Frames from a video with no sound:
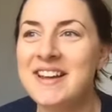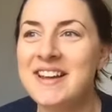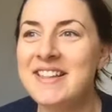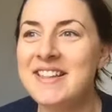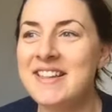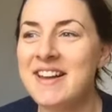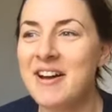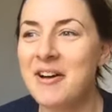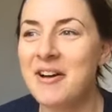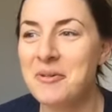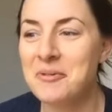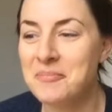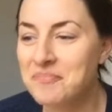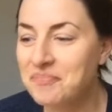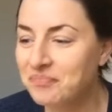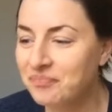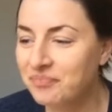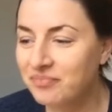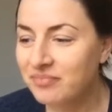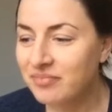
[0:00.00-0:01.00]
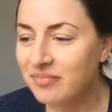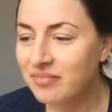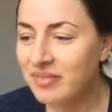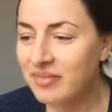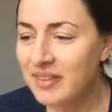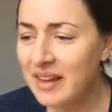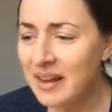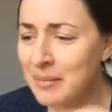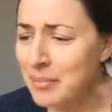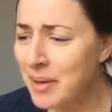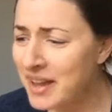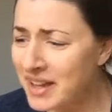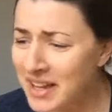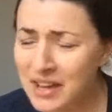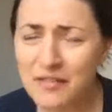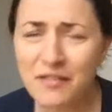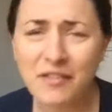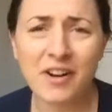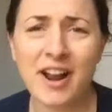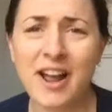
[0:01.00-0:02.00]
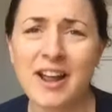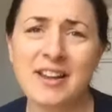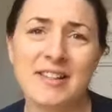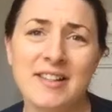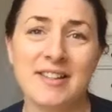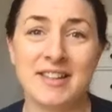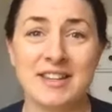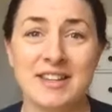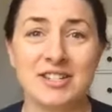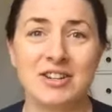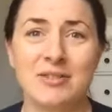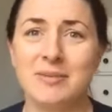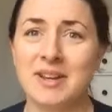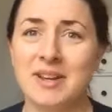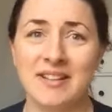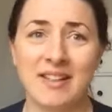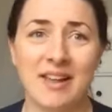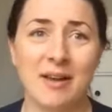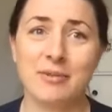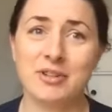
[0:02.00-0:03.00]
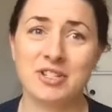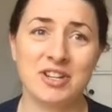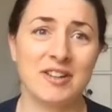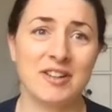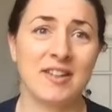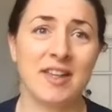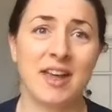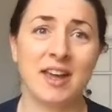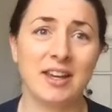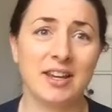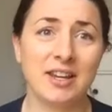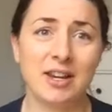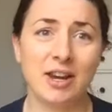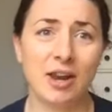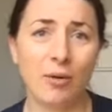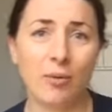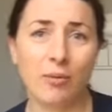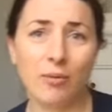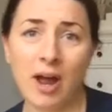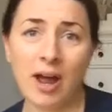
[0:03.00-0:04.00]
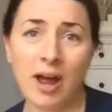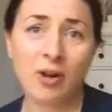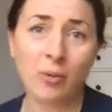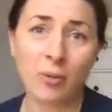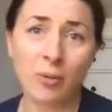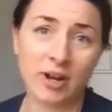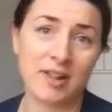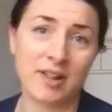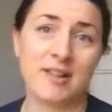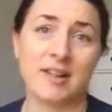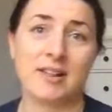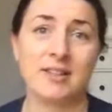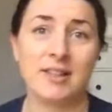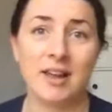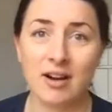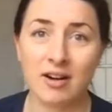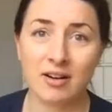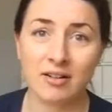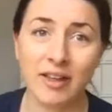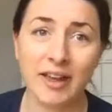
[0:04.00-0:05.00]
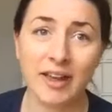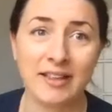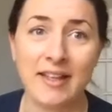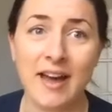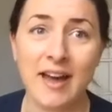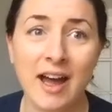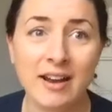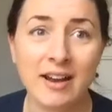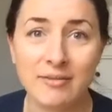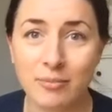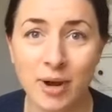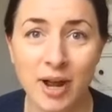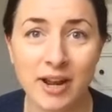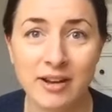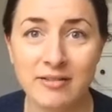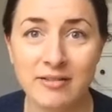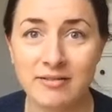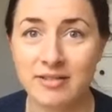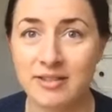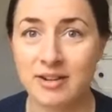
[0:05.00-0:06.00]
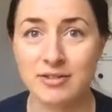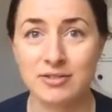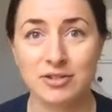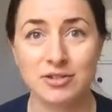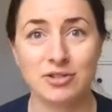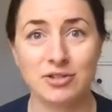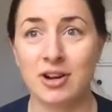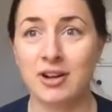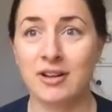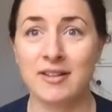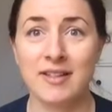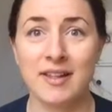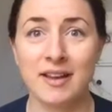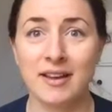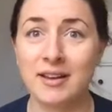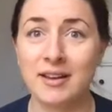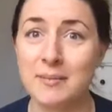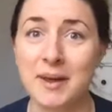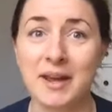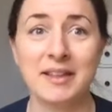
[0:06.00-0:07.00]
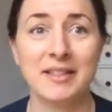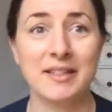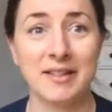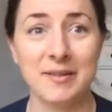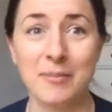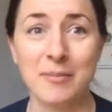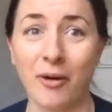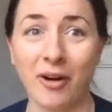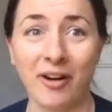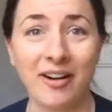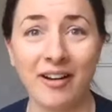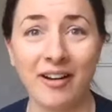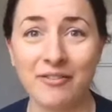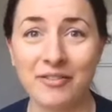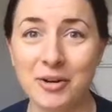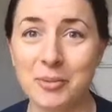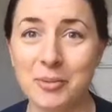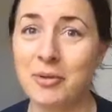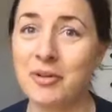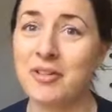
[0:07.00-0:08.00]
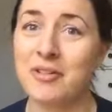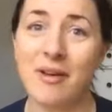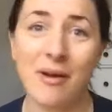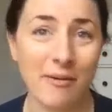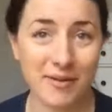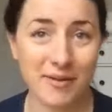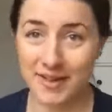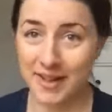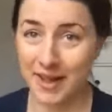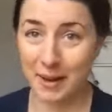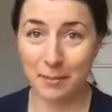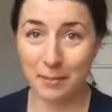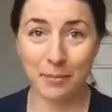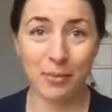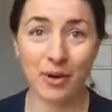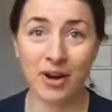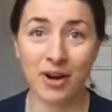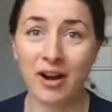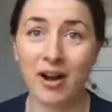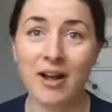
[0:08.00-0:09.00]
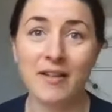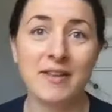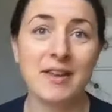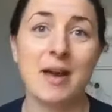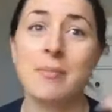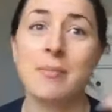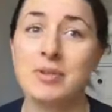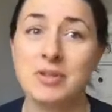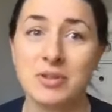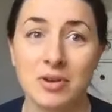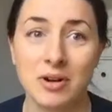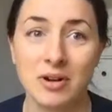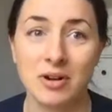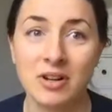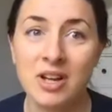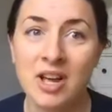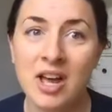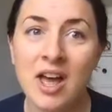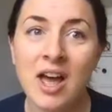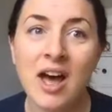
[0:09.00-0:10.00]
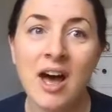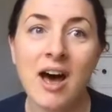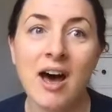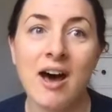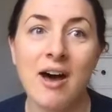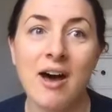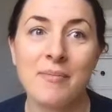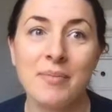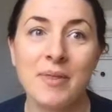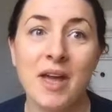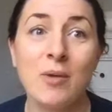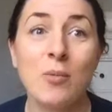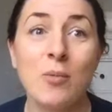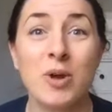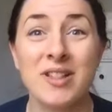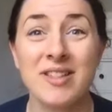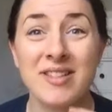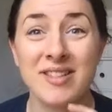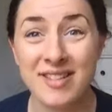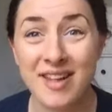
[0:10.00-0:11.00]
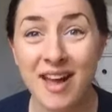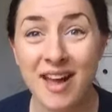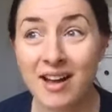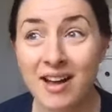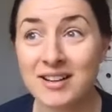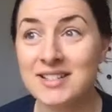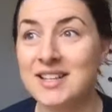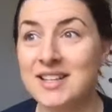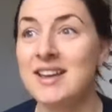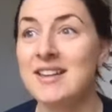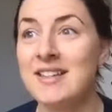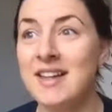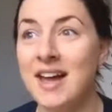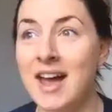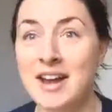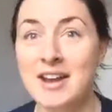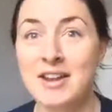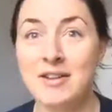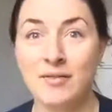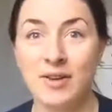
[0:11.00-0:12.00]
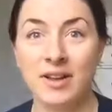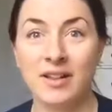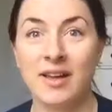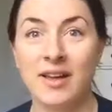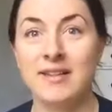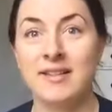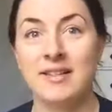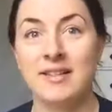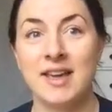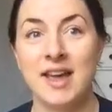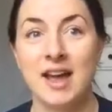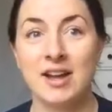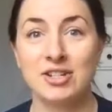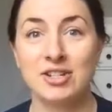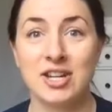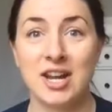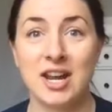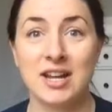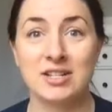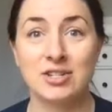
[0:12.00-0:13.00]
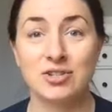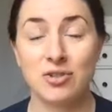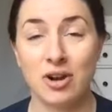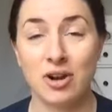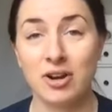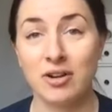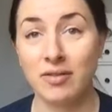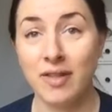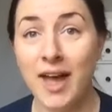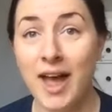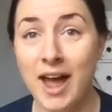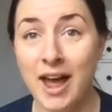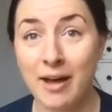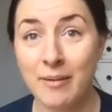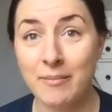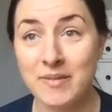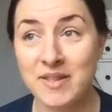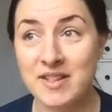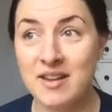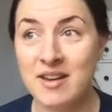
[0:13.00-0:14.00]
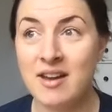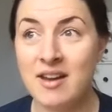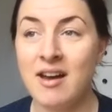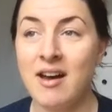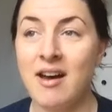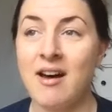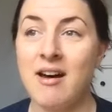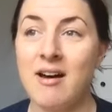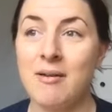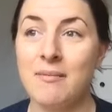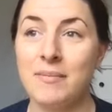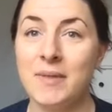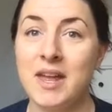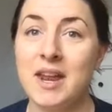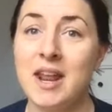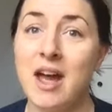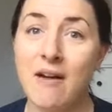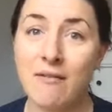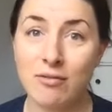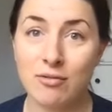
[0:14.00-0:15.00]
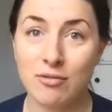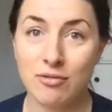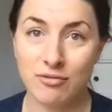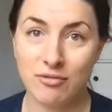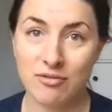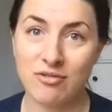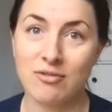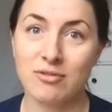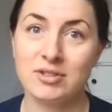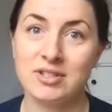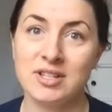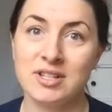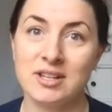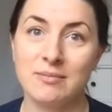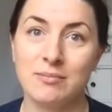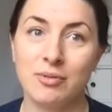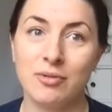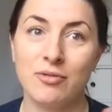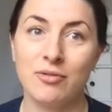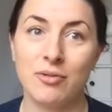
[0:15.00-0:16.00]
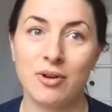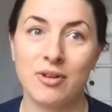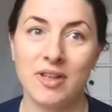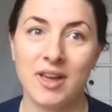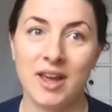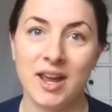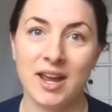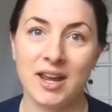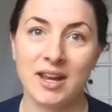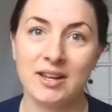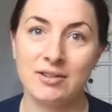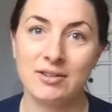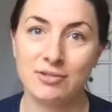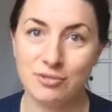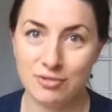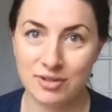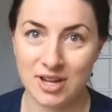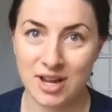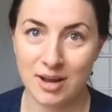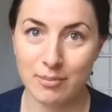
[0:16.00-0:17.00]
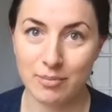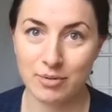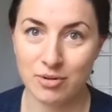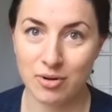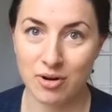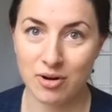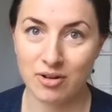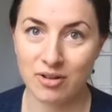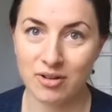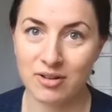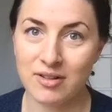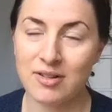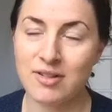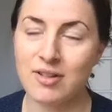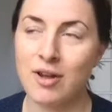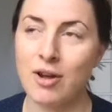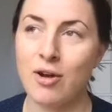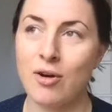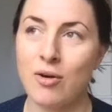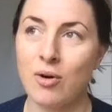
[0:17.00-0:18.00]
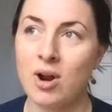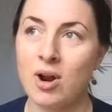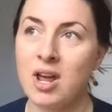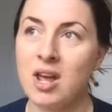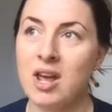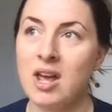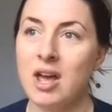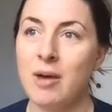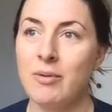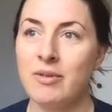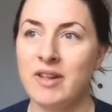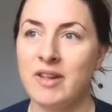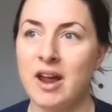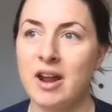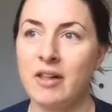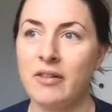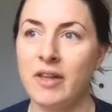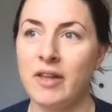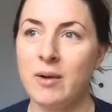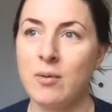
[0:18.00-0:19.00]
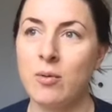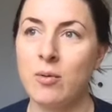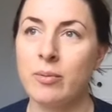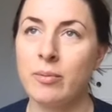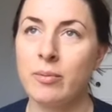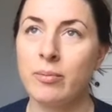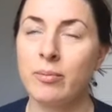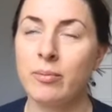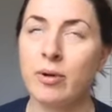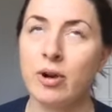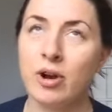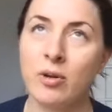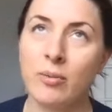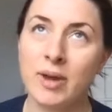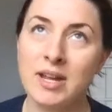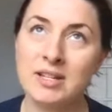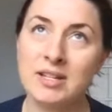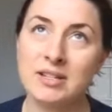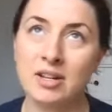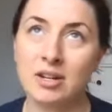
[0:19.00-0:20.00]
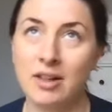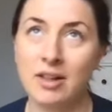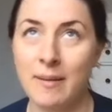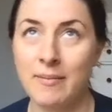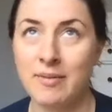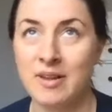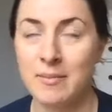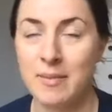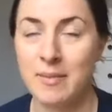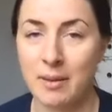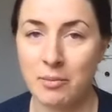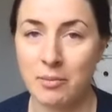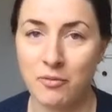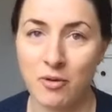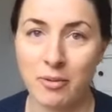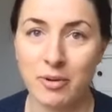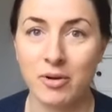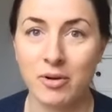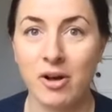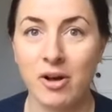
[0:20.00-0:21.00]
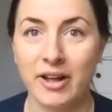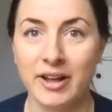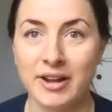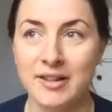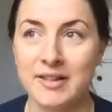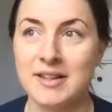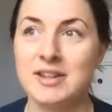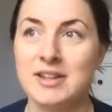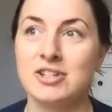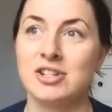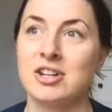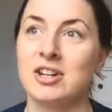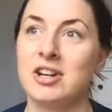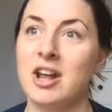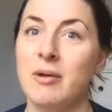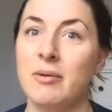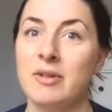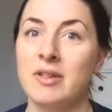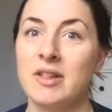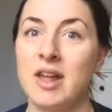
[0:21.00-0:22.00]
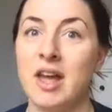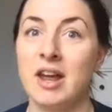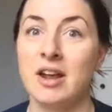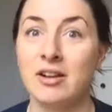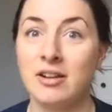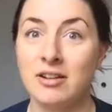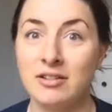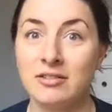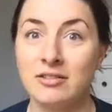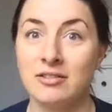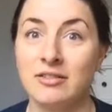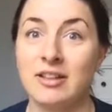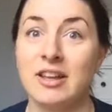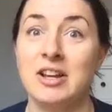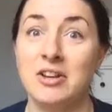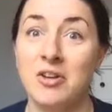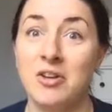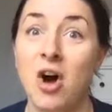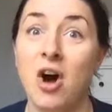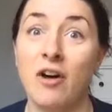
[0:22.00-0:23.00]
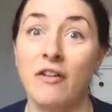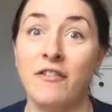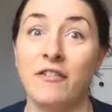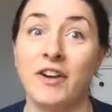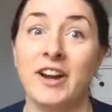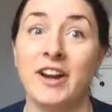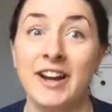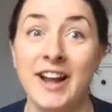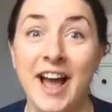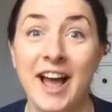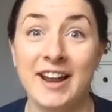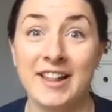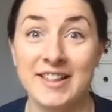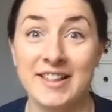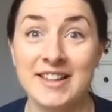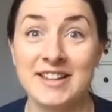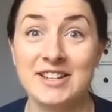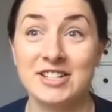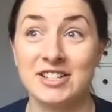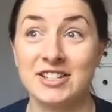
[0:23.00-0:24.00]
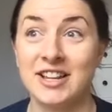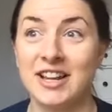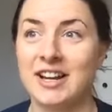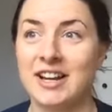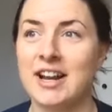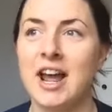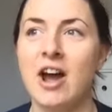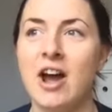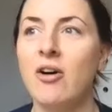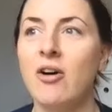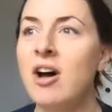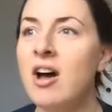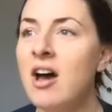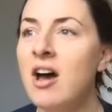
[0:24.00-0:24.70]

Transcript: So begging for anesthesia, because I was just like, you know, I don't want to sit there like that when there's drugs that can make this more comfortable. So I was like, bring on the epidural. And what sucked is I didn't realize that they actually had to draw your labs and have those resulted before they do the epidural. So it was kind of like, well, we're going to wait until your labs come back before we call anesthesia. And I was like call friggin' anesthesia like now.